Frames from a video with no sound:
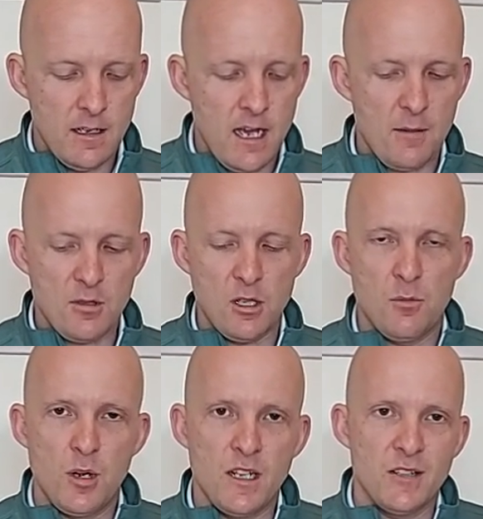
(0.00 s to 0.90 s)
Absolutely
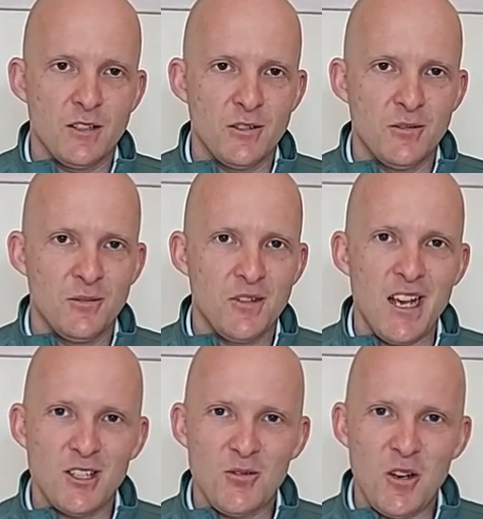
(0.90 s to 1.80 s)
brilliant.
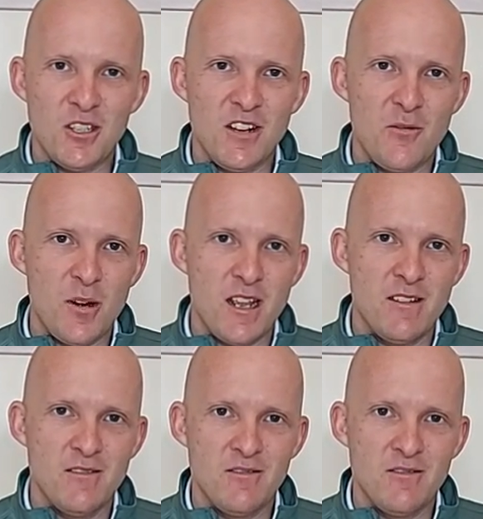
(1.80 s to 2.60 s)
Thanks for watching, everybody.